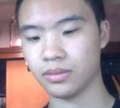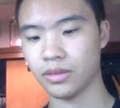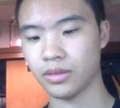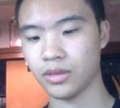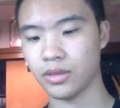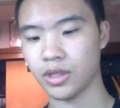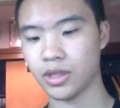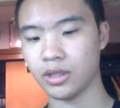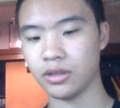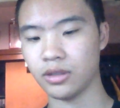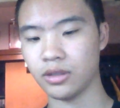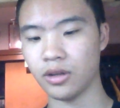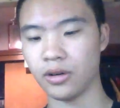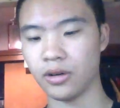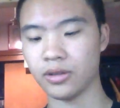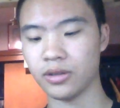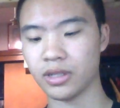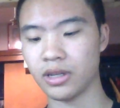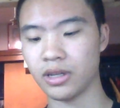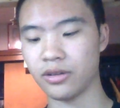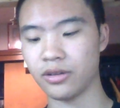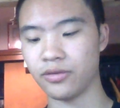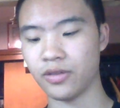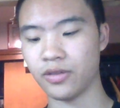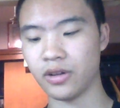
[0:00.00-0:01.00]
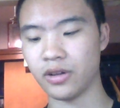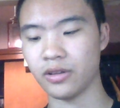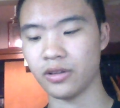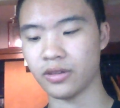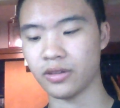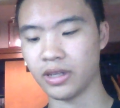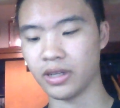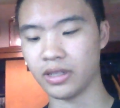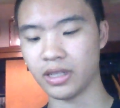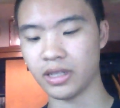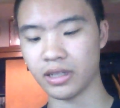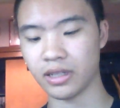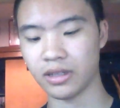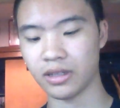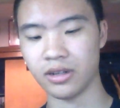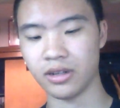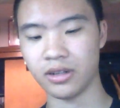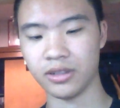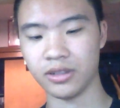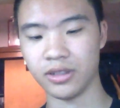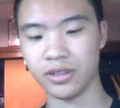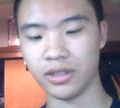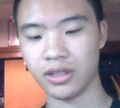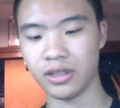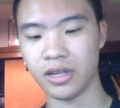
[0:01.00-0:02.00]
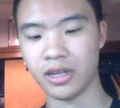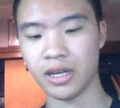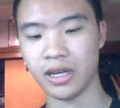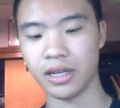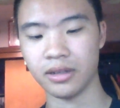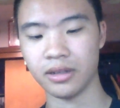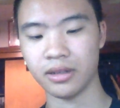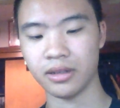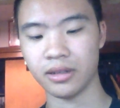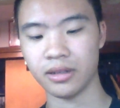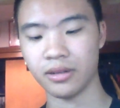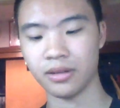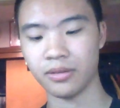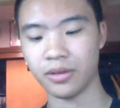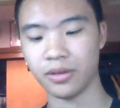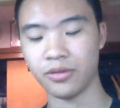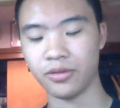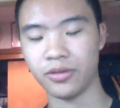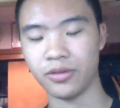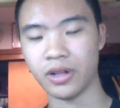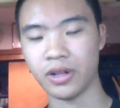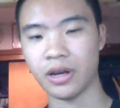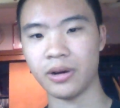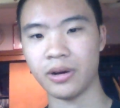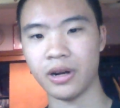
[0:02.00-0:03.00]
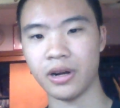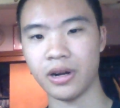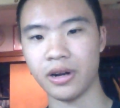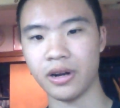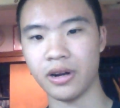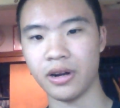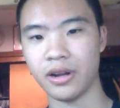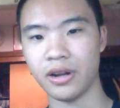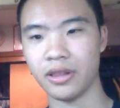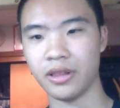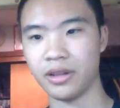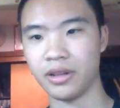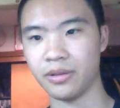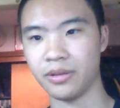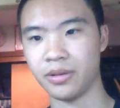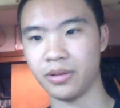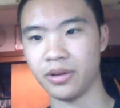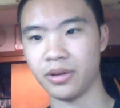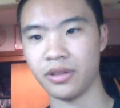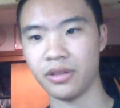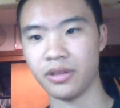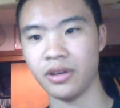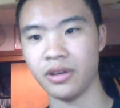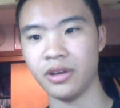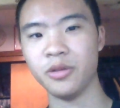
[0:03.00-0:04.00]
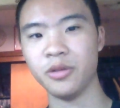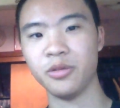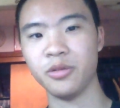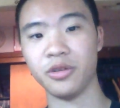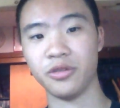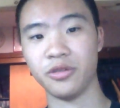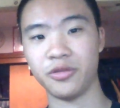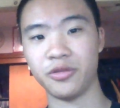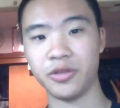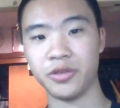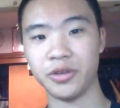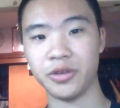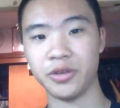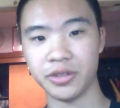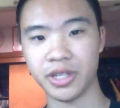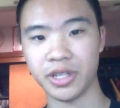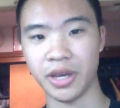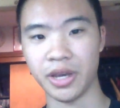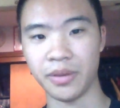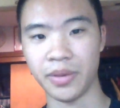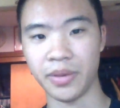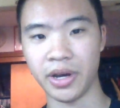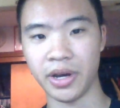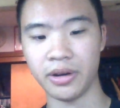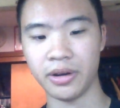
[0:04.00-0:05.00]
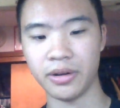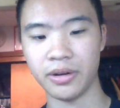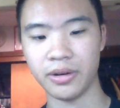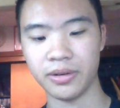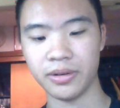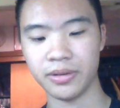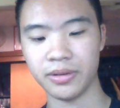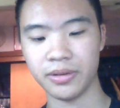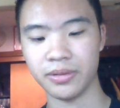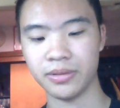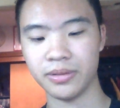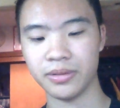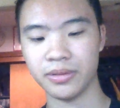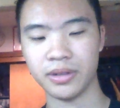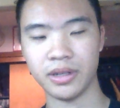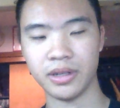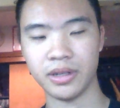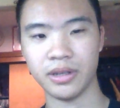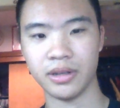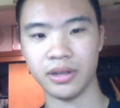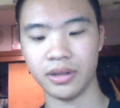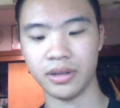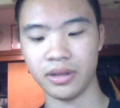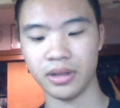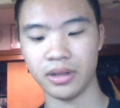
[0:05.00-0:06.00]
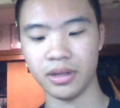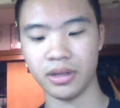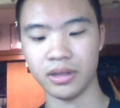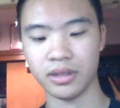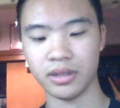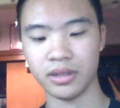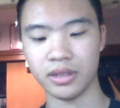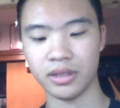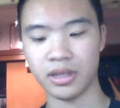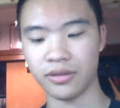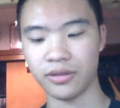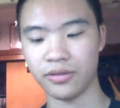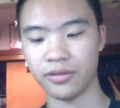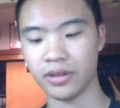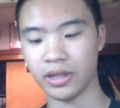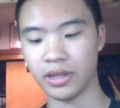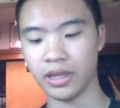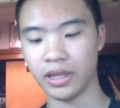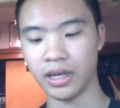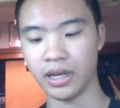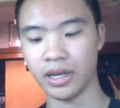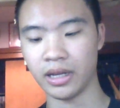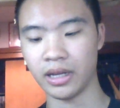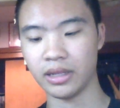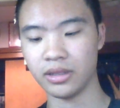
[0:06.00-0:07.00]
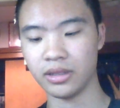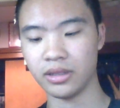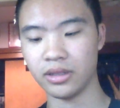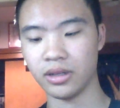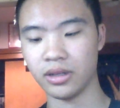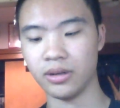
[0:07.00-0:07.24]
I was kind of following that technology line with Flywire, and then when Fuse came out and stuff like that. So